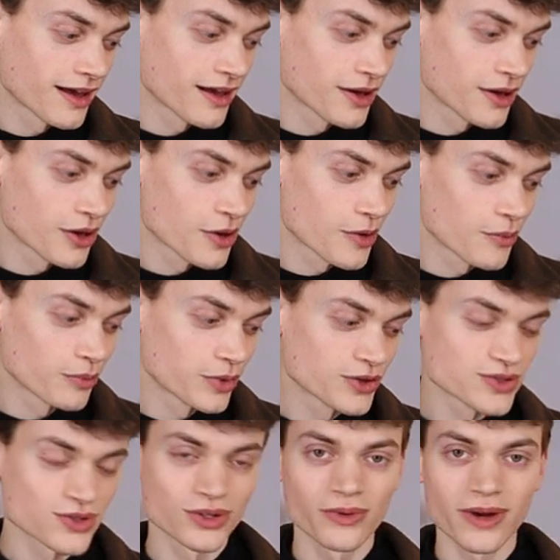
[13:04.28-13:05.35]
Um,
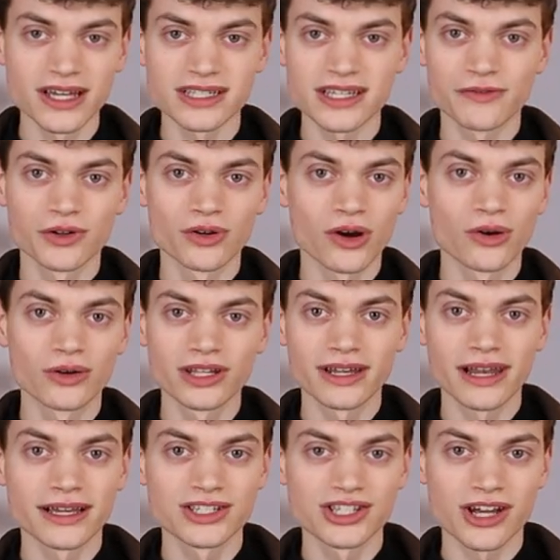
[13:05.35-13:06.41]
because otherwise if you're only
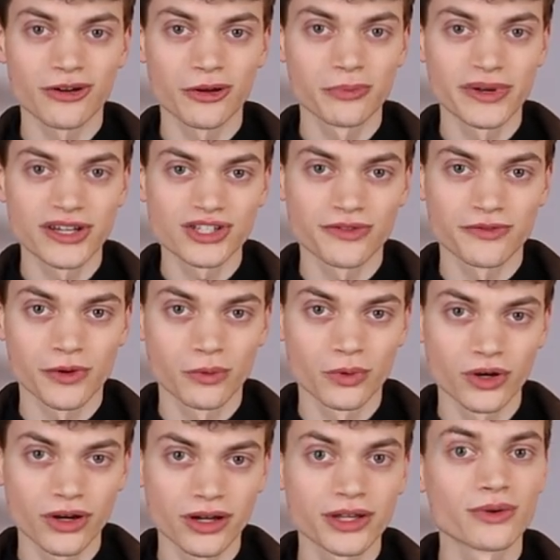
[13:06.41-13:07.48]
like sharing pictures of your
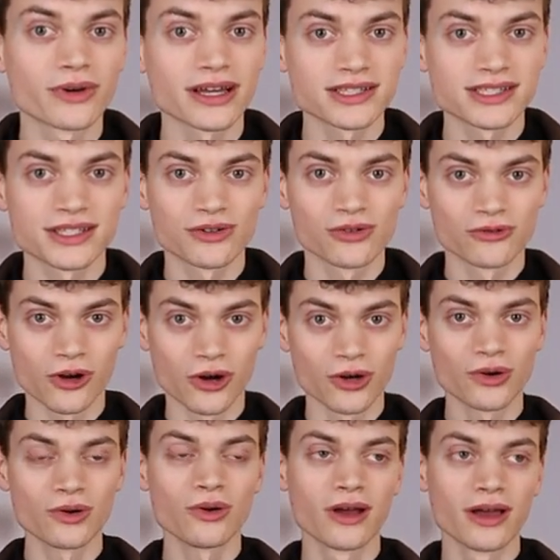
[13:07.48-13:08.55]
work you can still
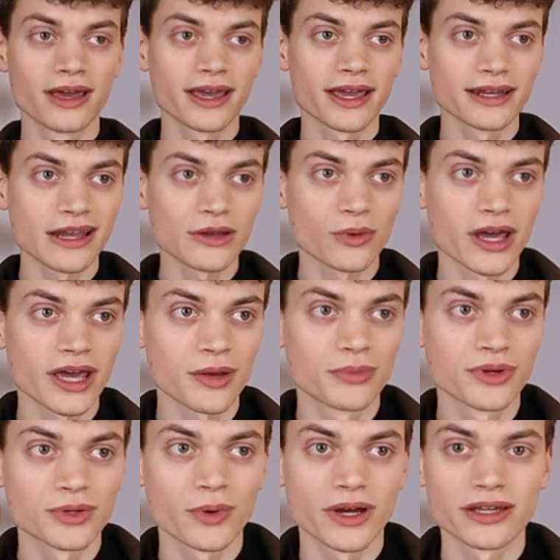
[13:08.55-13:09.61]
grow in that way
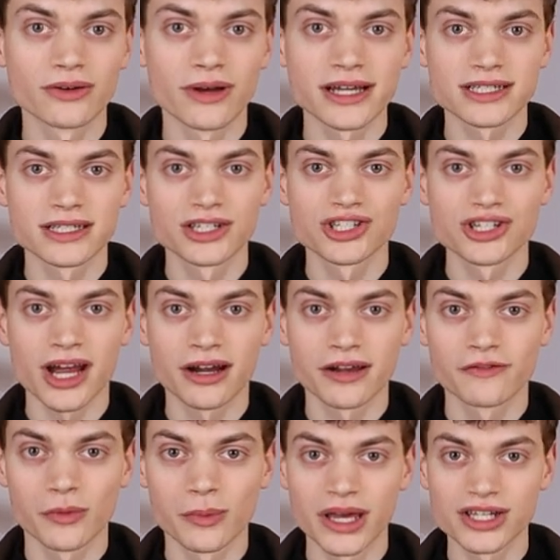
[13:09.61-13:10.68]
but when you actually share
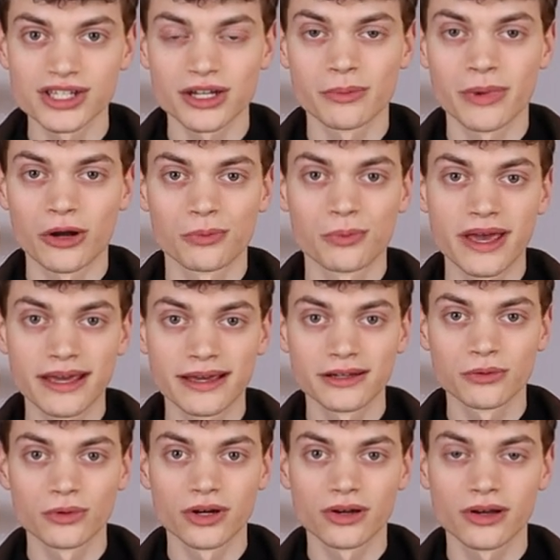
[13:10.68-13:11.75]
information about making
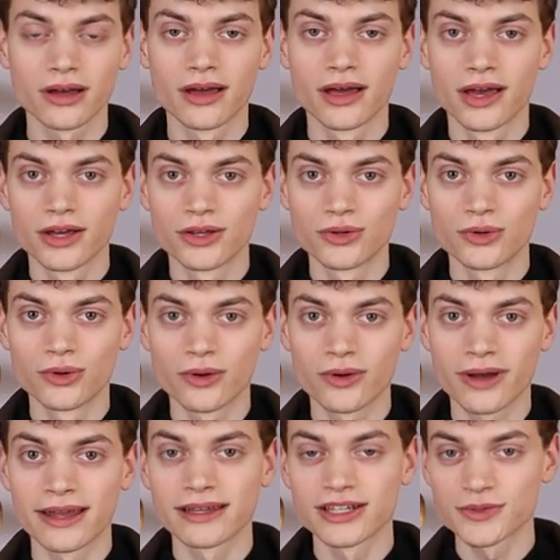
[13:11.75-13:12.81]
the work you
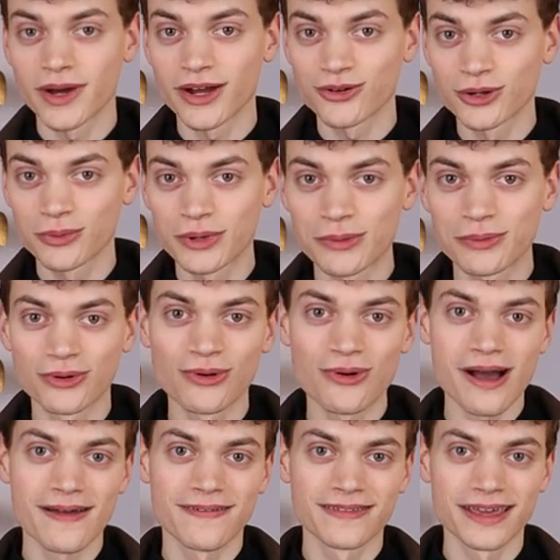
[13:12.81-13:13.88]
can inspire other people
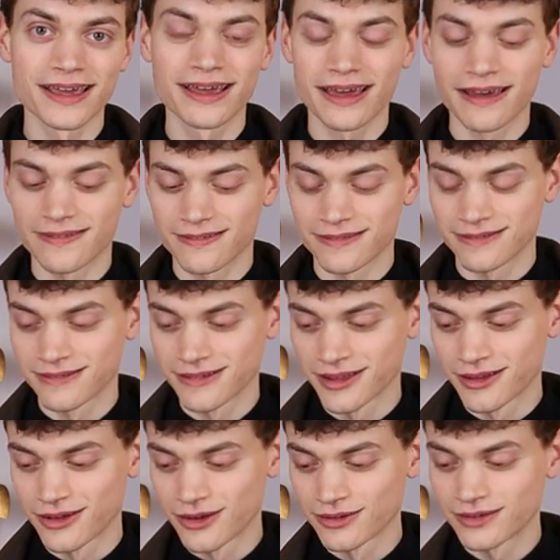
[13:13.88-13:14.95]
and they can
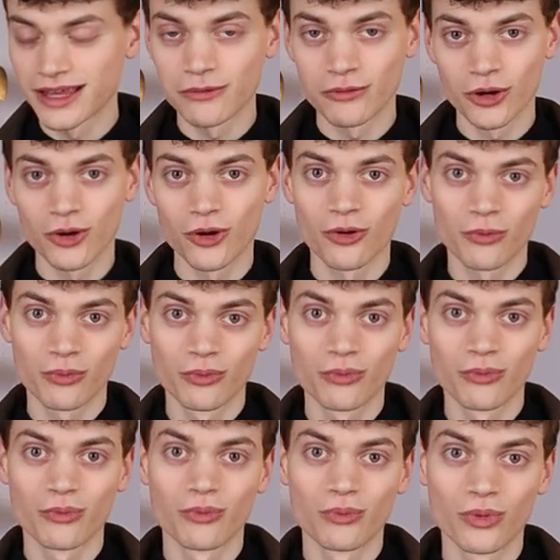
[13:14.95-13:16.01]
they will
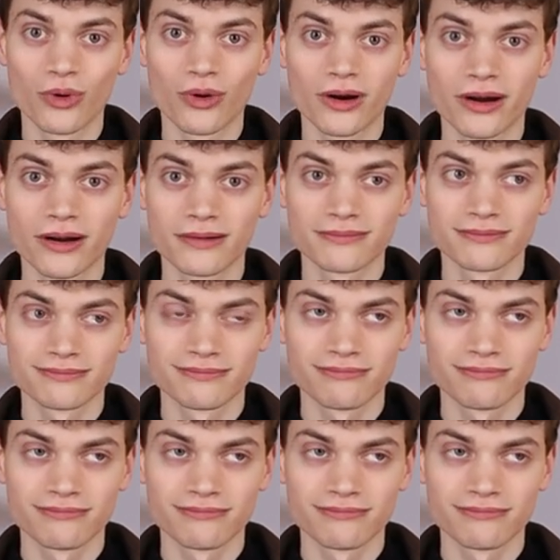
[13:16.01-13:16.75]
more